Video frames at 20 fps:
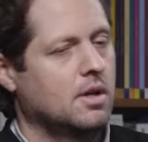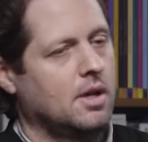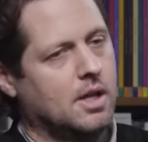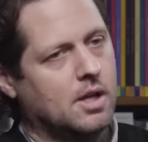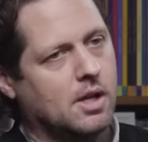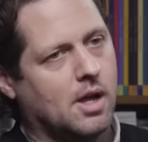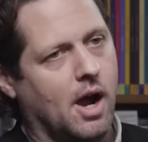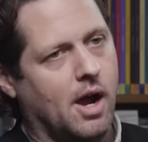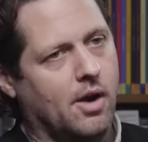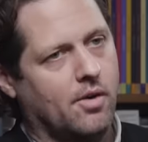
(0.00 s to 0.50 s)
in
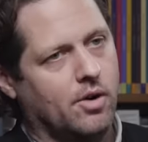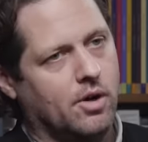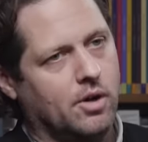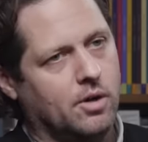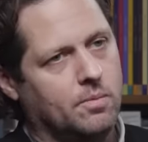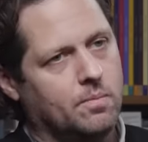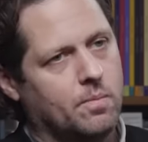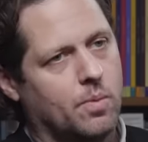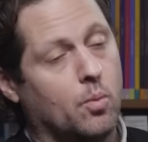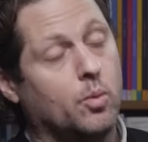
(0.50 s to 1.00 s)
Cairo,
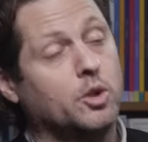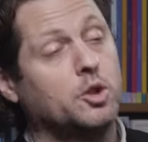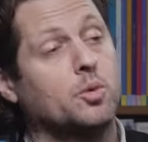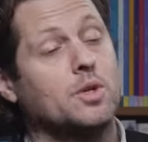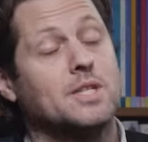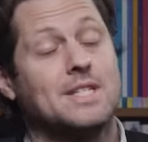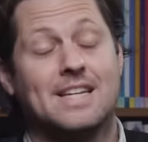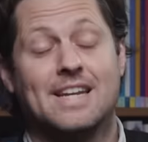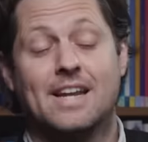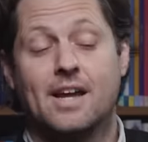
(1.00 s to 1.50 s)
which
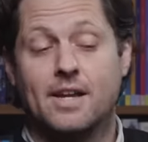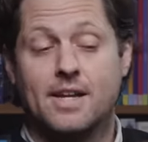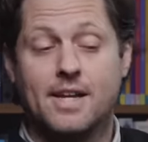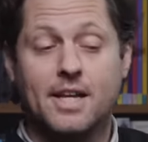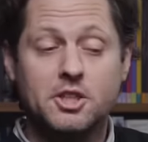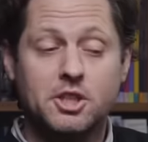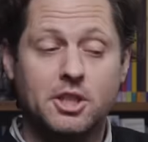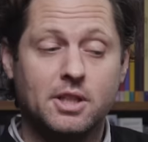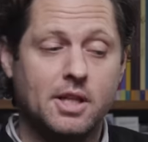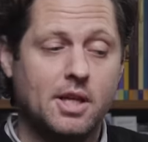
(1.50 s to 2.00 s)
was an
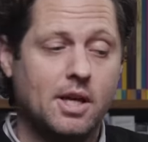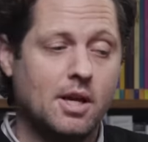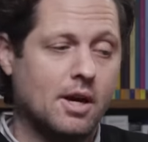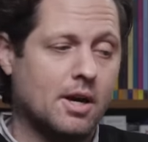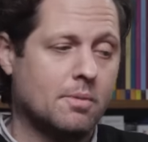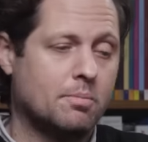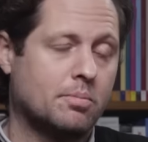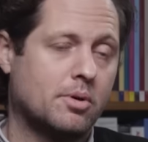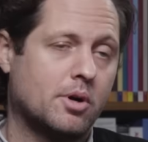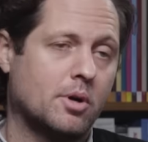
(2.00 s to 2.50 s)
initially
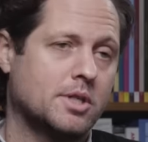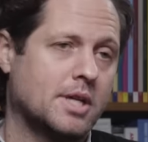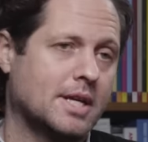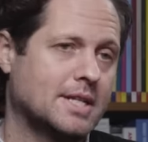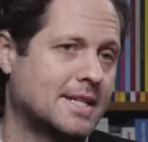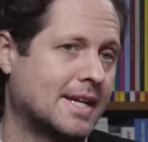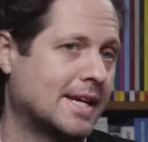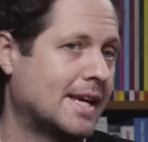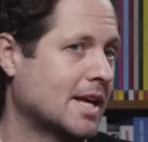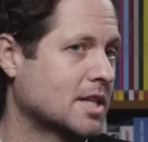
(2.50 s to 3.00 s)
a
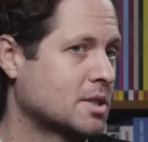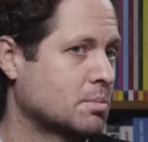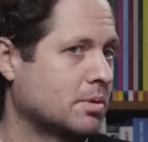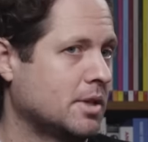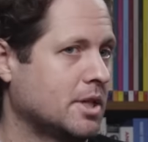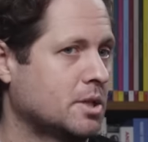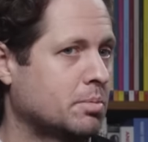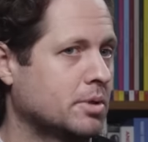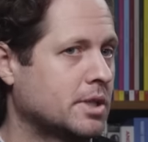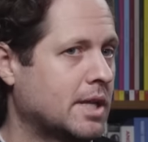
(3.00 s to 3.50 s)
protest against
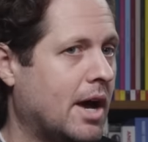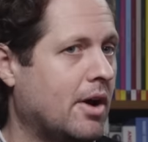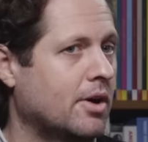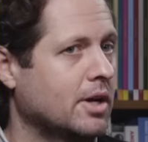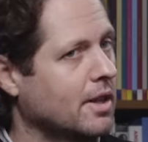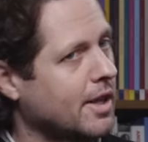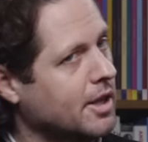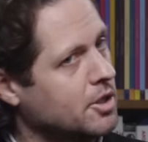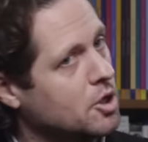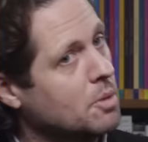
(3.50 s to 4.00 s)
police
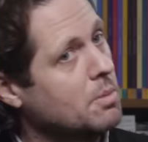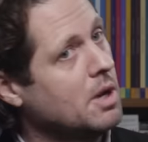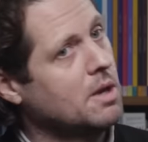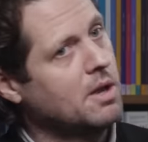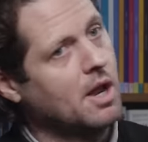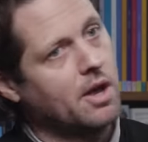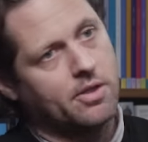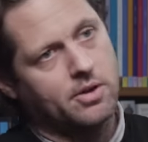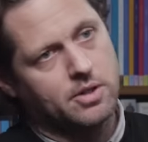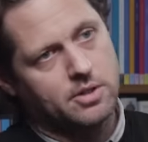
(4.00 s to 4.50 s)
brutality, like so many
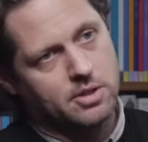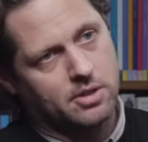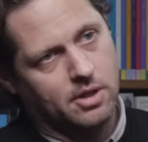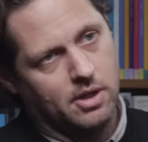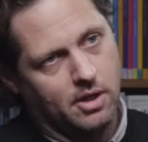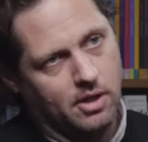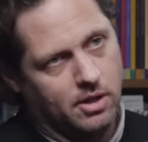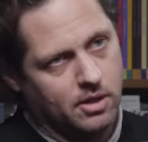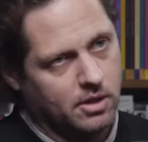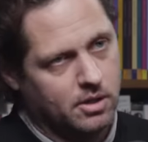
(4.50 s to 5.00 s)
others
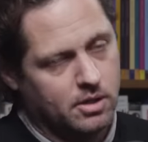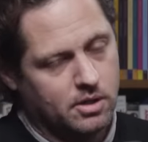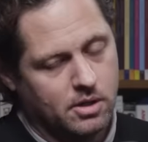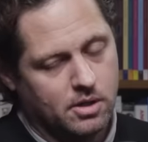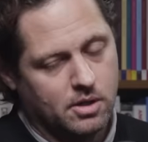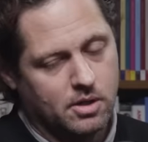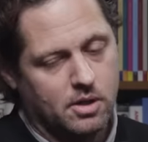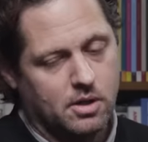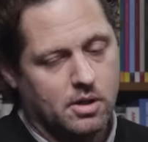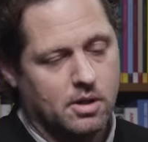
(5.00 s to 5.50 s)
in
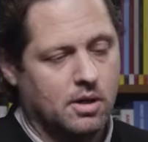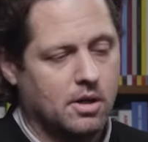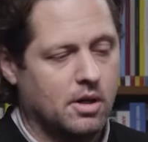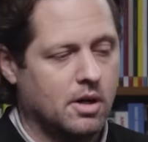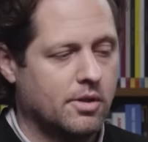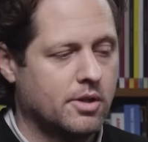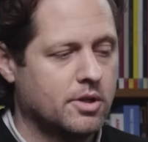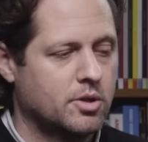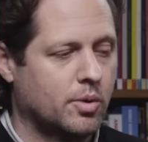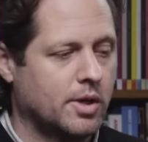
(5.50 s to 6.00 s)

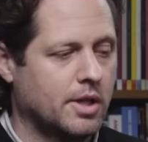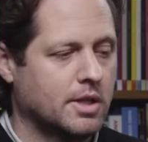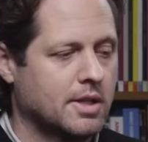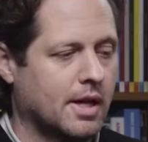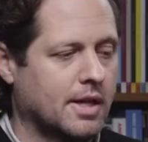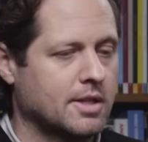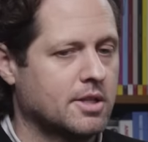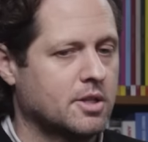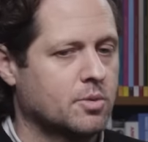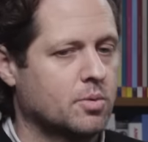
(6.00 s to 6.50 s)
uh, the twenty
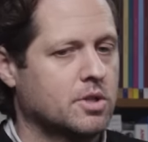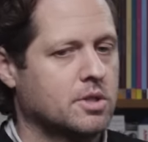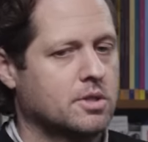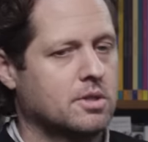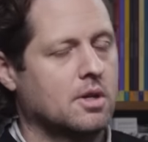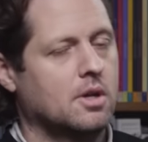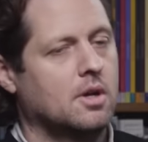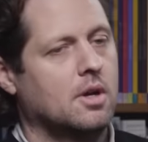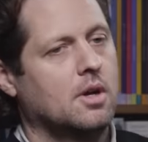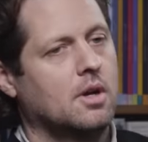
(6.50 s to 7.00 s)
tens, this was
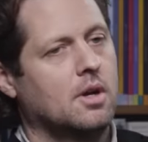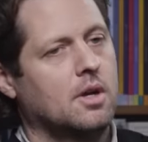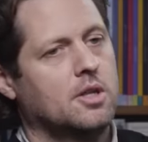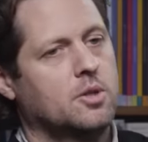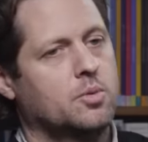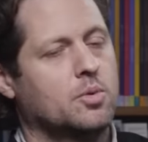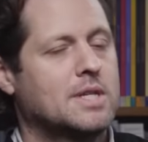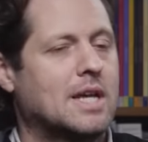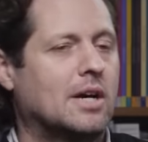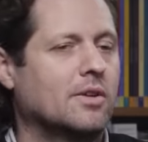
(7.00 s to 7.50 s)

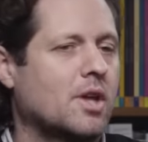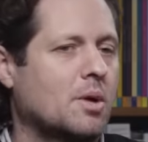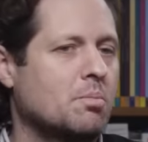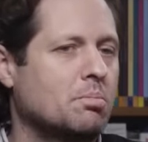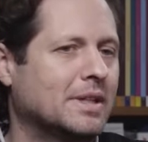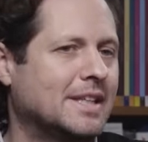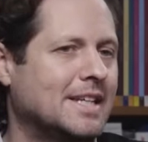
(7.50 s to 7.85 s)
this was held on